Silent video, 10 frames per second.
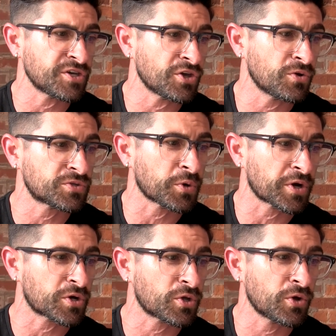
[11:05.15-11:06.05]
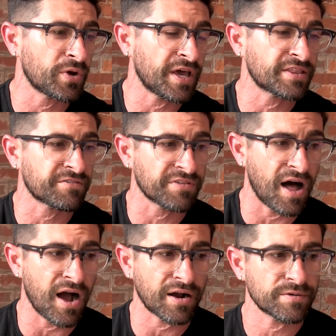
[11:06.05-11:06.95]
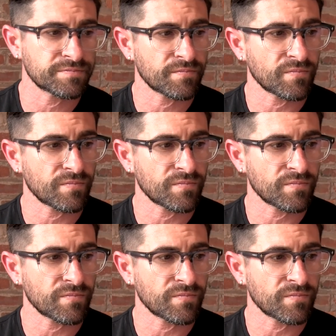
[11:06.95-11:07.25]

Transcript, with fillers: to you to include in the vlog?